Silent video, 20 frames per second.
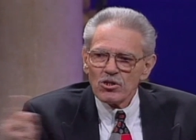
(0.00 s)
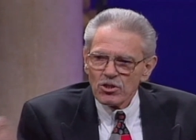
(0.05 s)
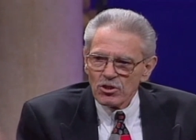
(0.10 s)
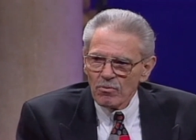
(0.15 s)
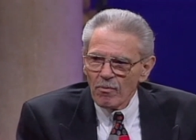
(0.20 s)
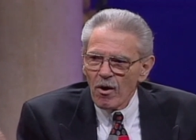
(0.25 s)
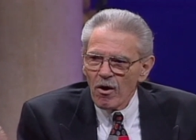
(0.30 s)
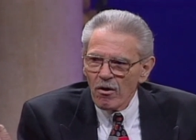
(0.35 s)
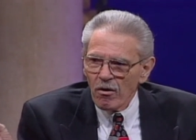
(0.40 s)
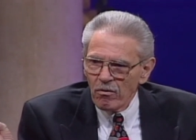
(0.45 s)

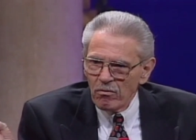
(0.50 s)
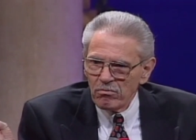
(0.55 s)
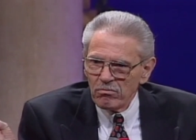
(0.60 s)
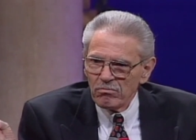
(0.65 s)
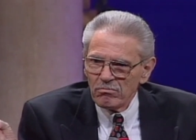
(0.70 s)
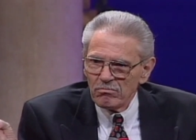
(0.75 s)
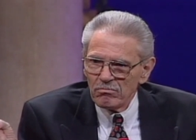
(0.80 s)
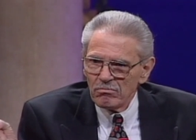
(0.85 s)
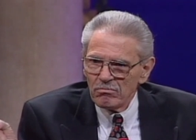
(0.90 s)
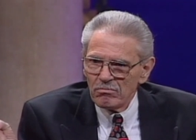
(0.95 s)
tomorrow.
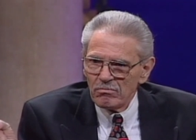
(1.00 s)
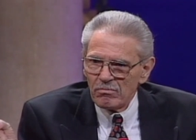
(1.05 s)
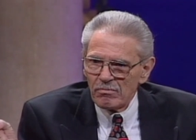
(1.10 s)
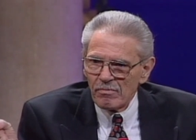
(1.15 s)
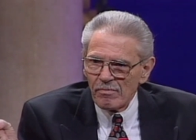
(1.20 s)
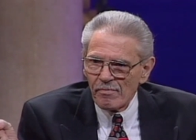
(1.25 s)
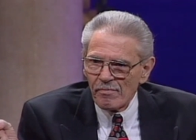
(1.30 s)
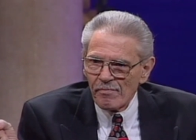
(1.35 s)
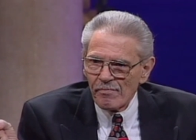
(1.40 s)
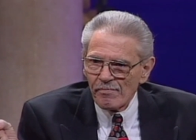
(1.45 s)

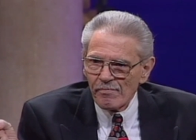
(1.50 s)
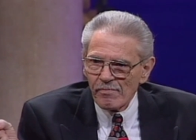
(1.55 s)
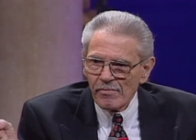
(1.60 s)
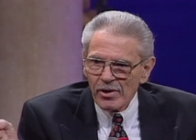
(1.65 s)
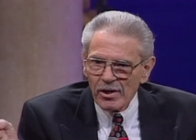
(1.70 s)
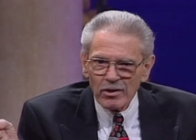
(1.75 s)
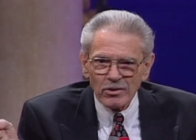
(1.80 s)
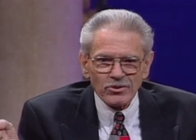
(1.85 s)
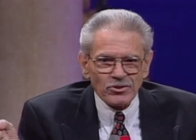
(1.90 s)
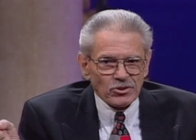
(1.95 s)

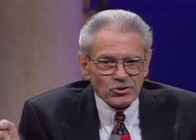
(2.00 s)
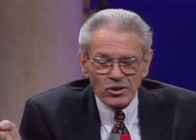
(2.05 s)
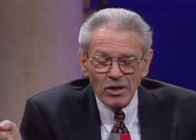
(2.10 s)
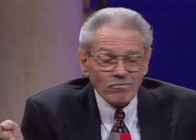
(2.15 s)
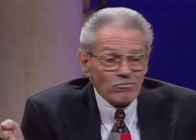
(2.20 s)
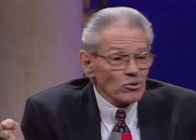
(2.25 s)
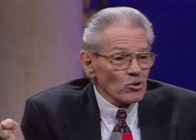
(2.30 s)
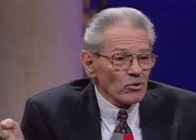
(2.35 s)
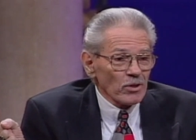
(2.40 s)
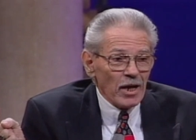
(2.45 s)
Because
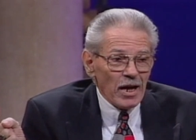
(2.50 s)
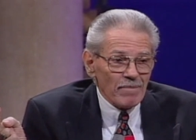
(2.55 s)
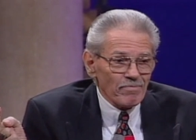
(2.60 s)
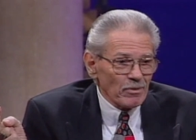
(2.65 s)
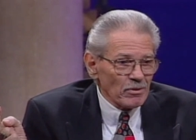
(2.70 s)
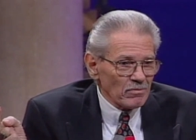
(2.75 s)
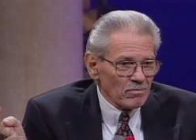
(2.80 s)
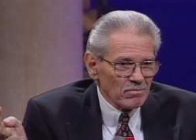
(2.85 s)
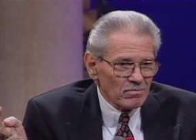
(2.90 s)
something's going to happen.